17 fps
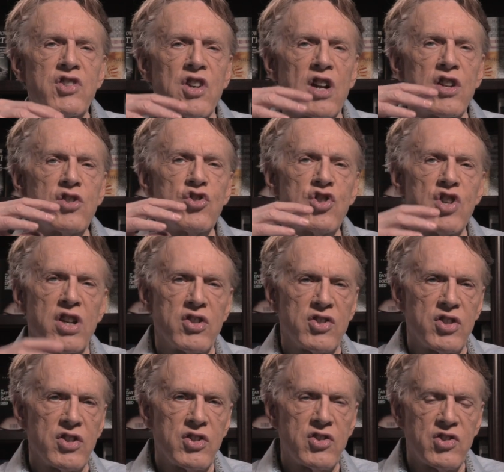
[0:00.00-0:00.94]
Son
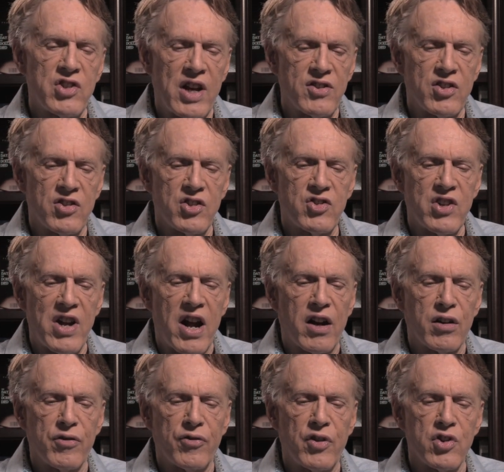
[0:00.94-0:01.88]
Jesus as a
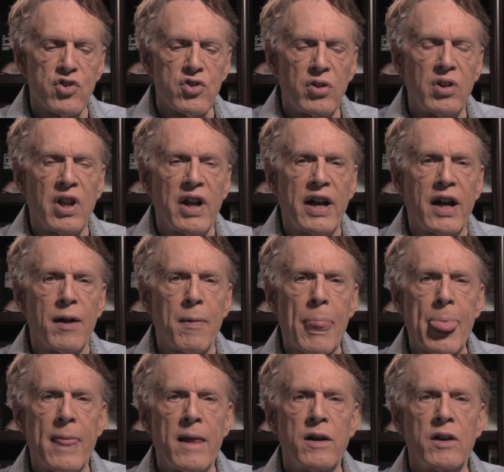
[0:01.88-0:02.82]
sacrificial
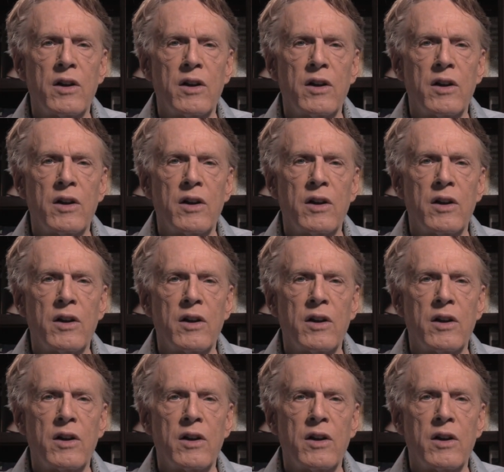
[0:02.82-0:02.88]
lamb,